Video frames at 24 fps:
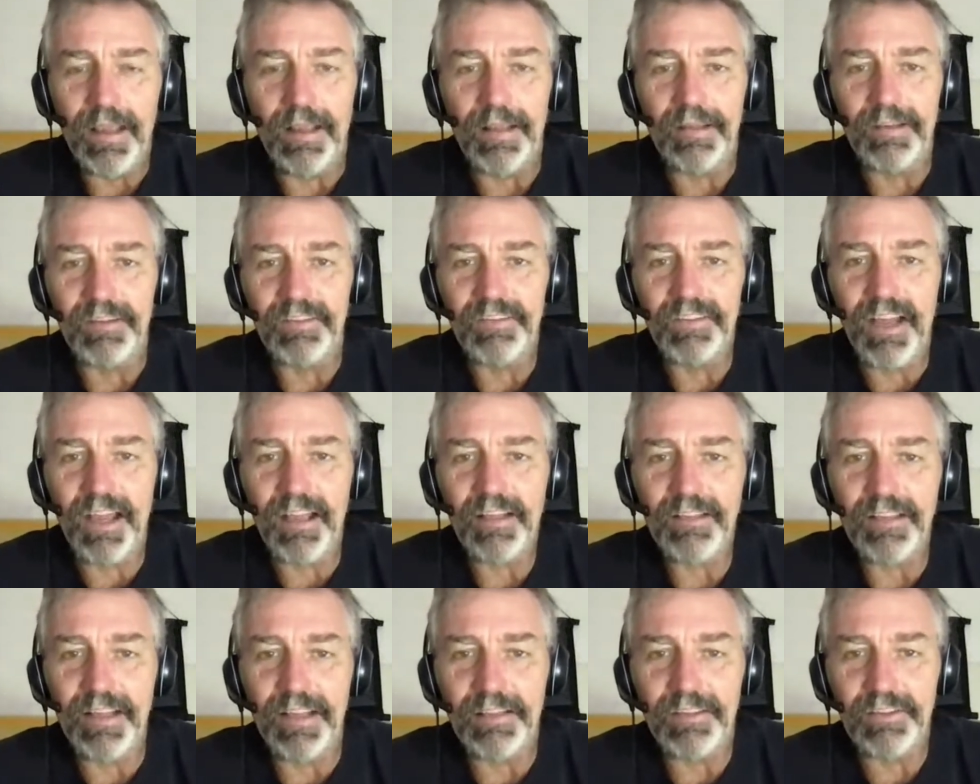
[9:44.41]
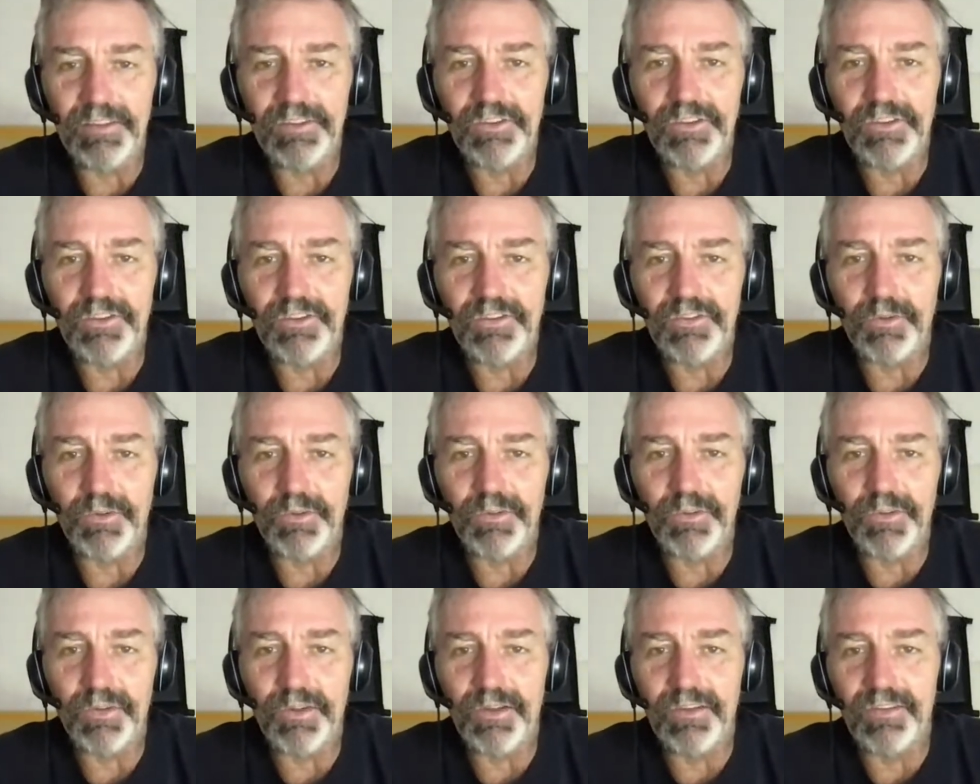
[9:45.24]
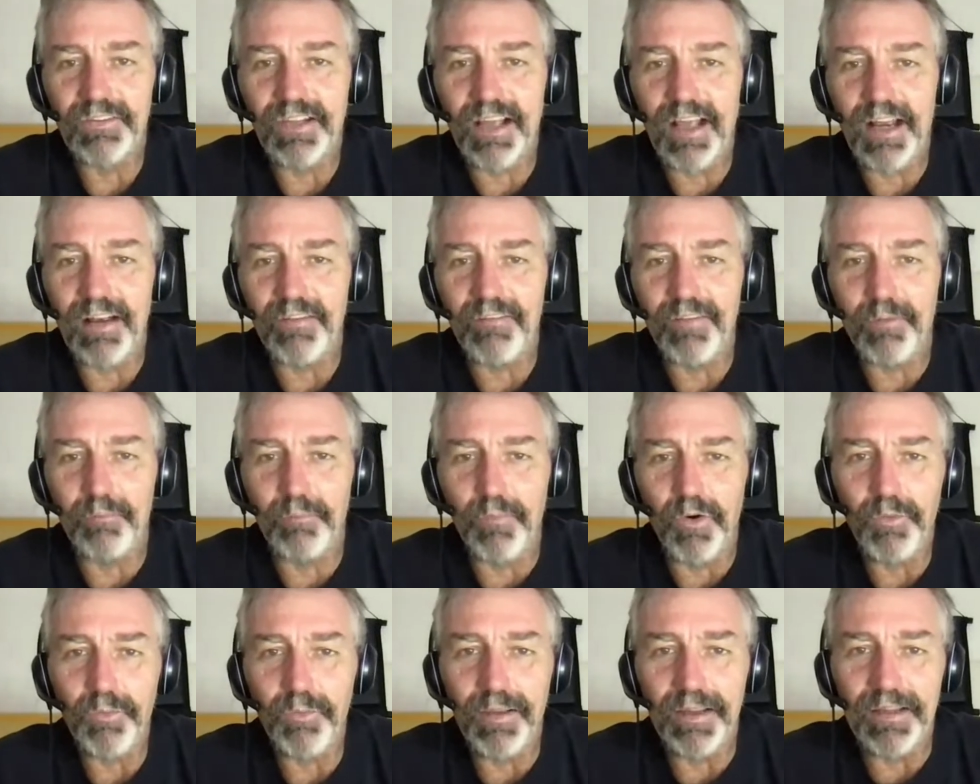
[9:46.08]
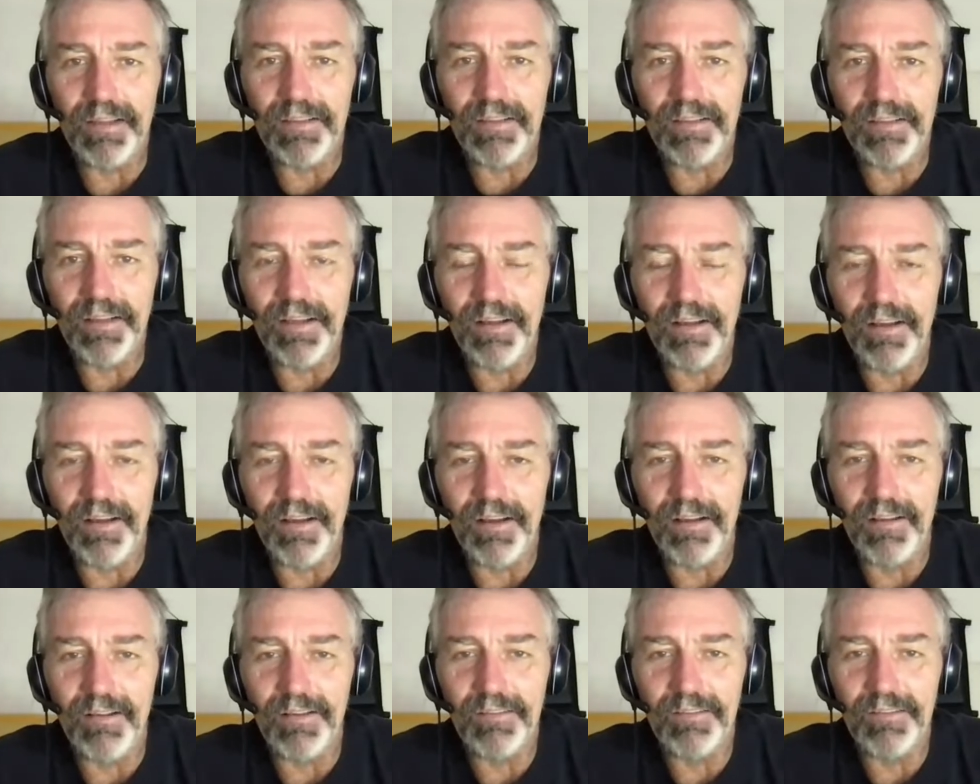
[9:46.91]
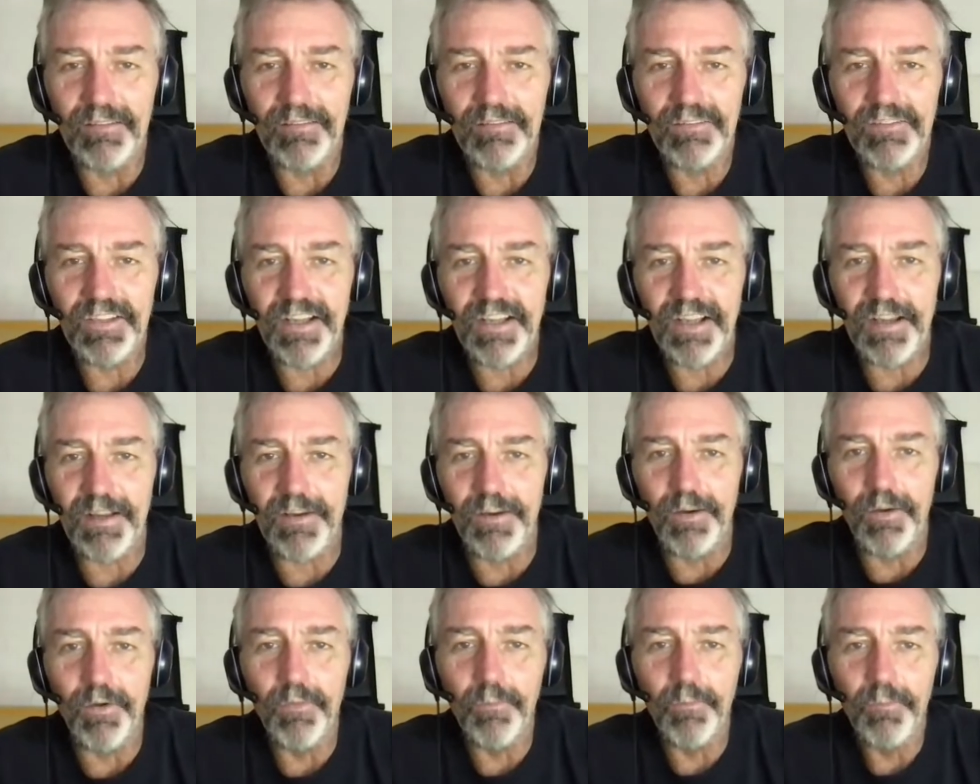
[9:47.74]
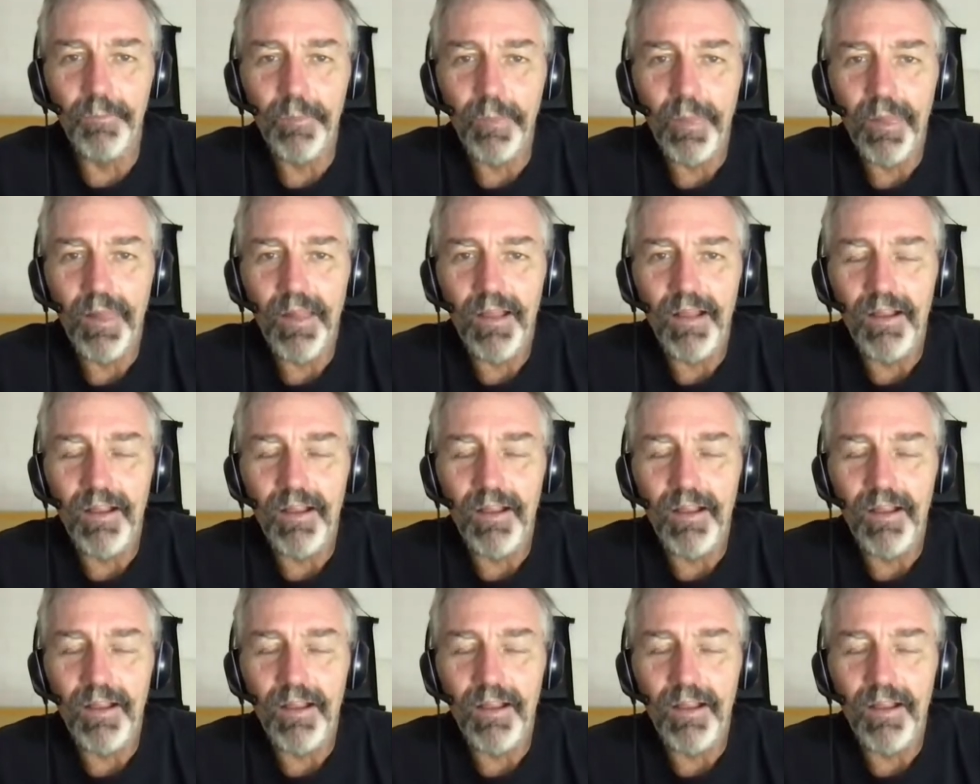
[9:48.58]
And The Tidelanders is kind of a mermaid tale